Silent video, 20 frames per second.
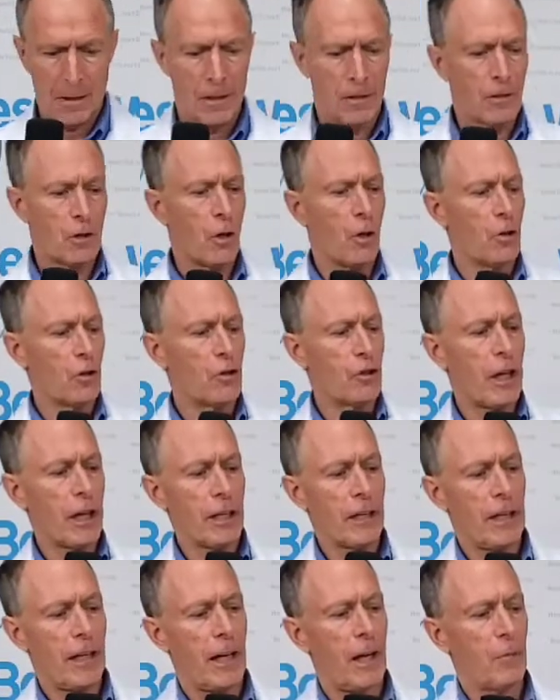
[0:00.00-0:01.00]
So
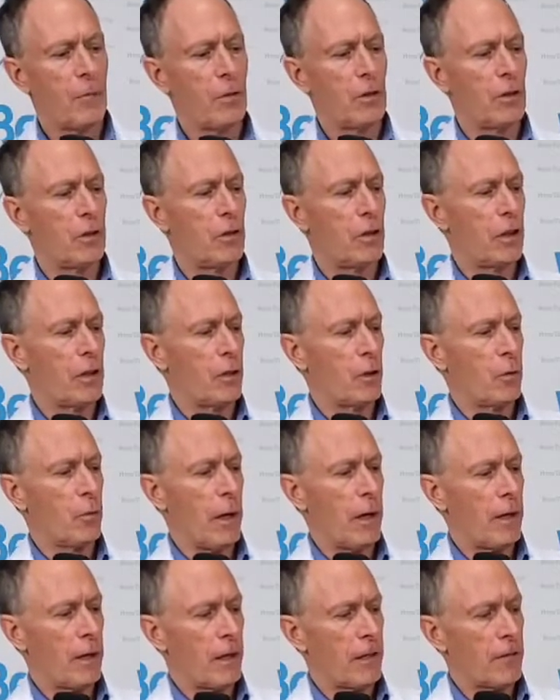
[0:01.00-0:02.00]
check down when you took your
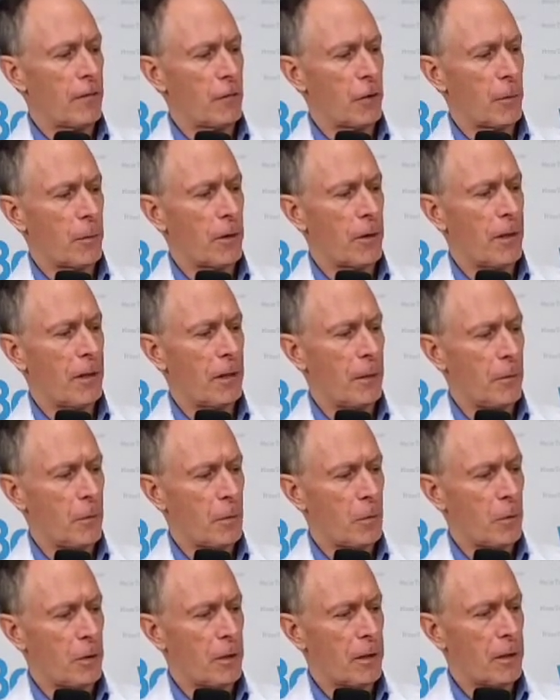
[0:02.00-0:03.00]
weight loss formula in the
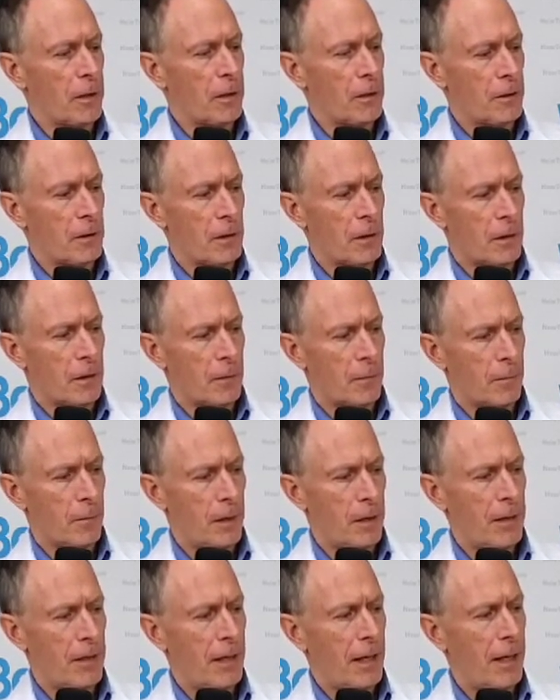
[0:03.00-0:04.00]
morning,
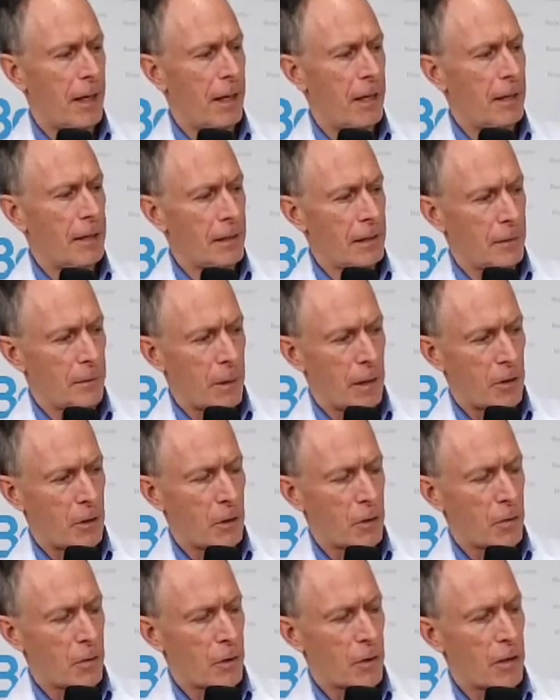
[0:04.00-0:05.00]
midday, about
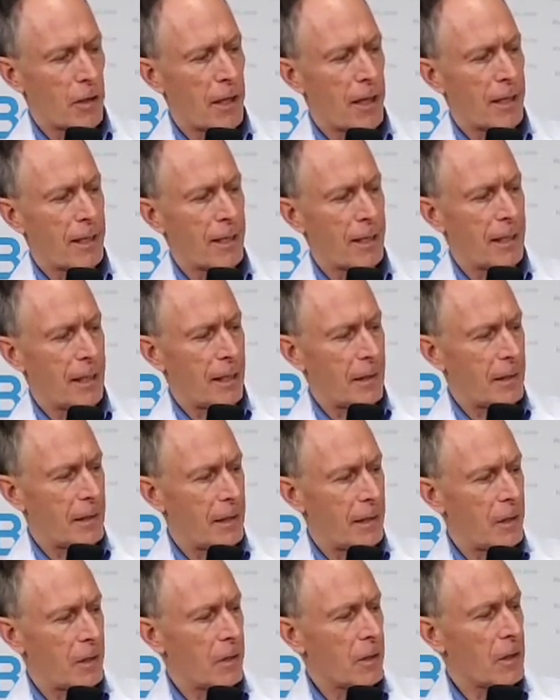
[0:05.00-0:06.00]
2-3 o'clock, and then
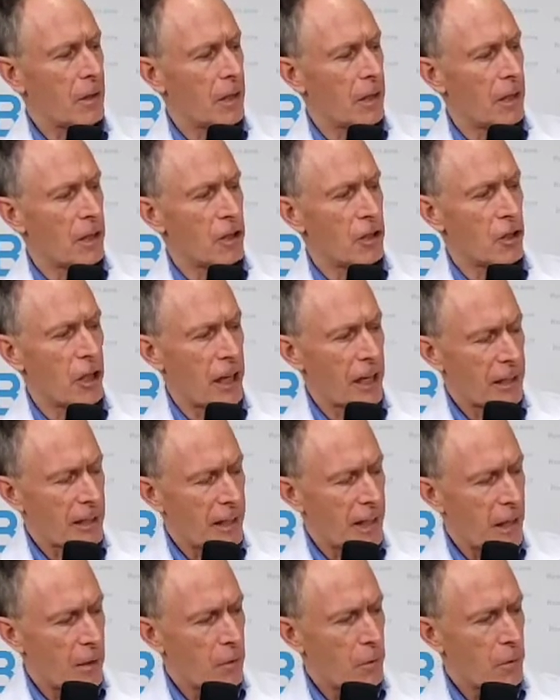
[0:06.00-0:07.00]
dinner. Check
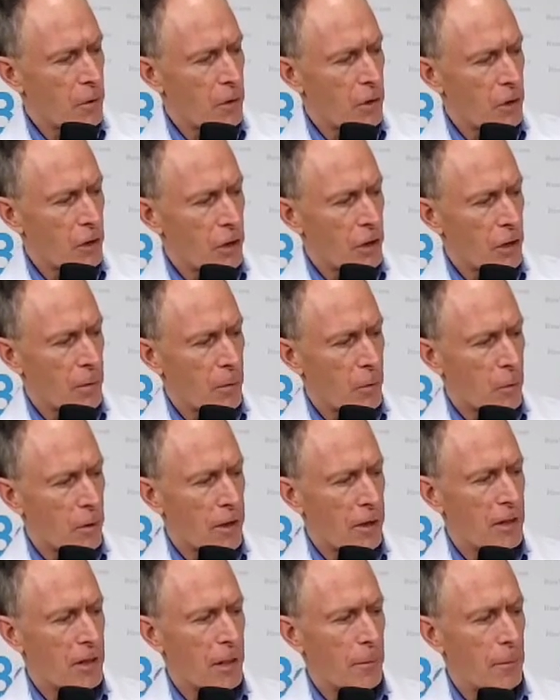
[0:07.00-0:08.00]
down when you took your
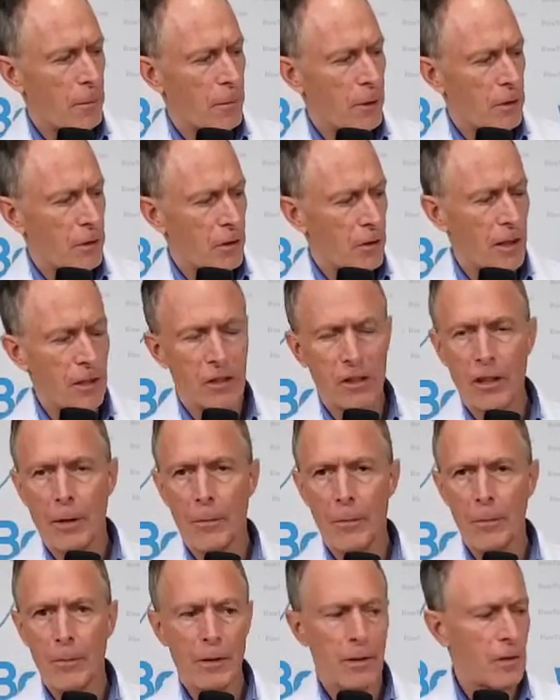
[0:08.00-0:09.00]
morning supplements, lunch
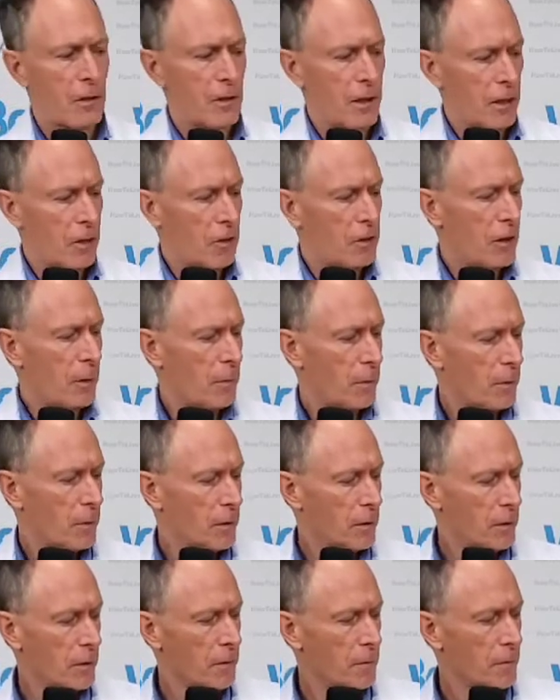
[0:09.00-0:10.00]
supplements, dinner
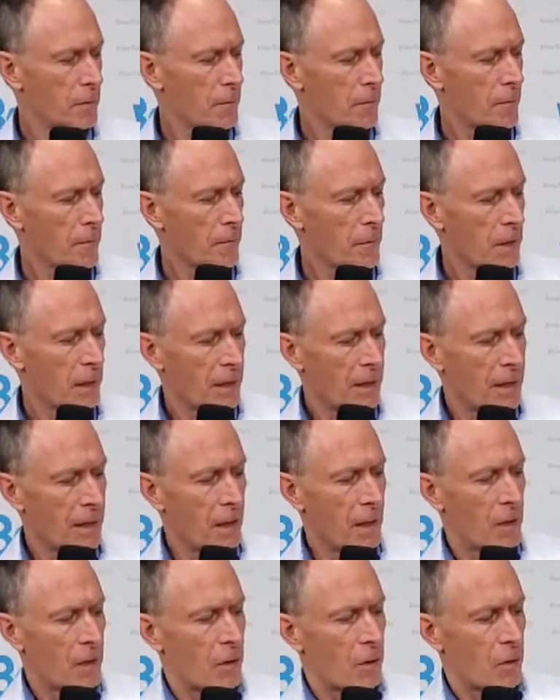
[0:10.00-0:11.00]
supplements.
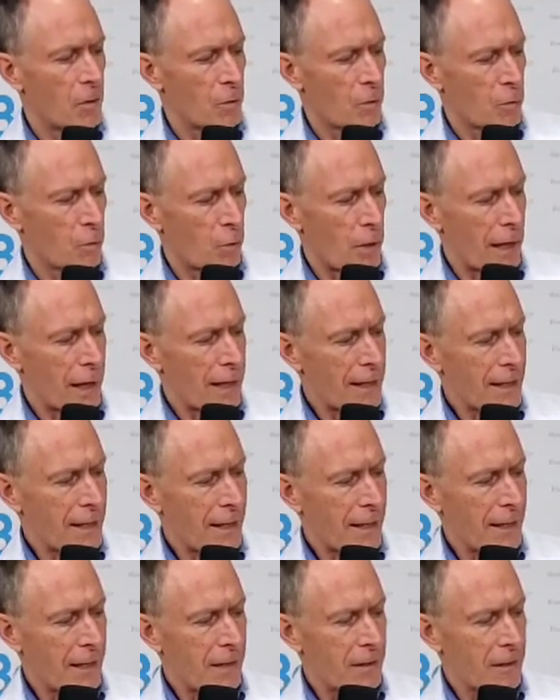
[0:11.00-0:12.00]
Write
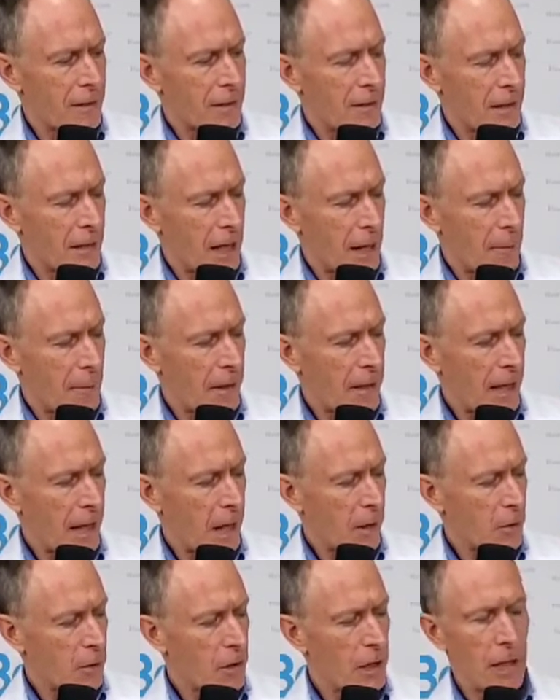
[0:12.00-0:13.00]
down how many
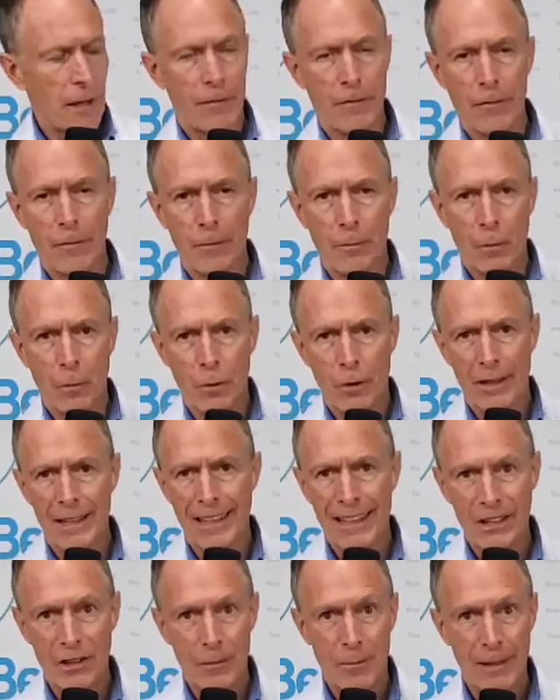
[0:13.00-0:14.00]
calories you had for morning.
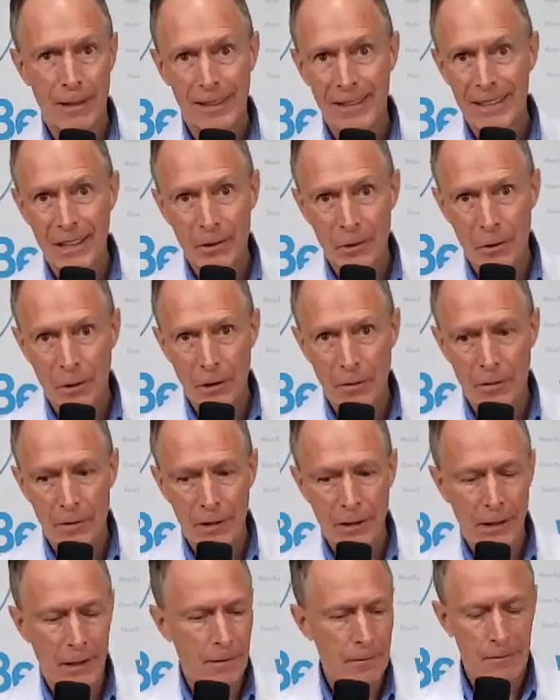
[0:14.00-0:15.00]
That should be 0 every
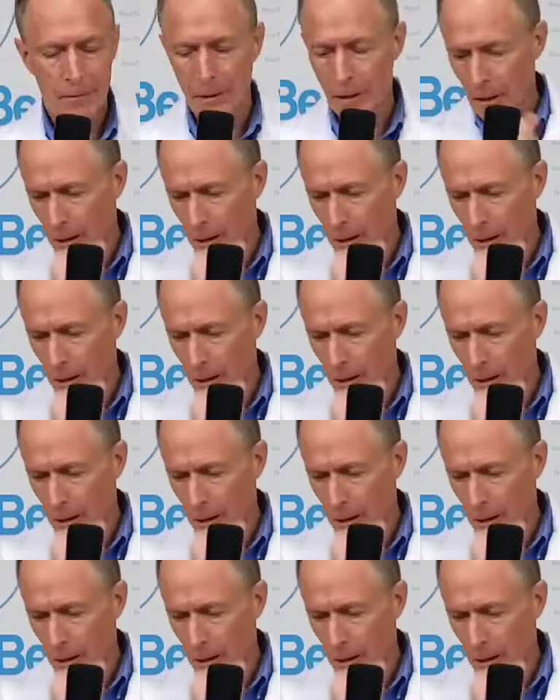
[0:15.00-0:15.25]
day.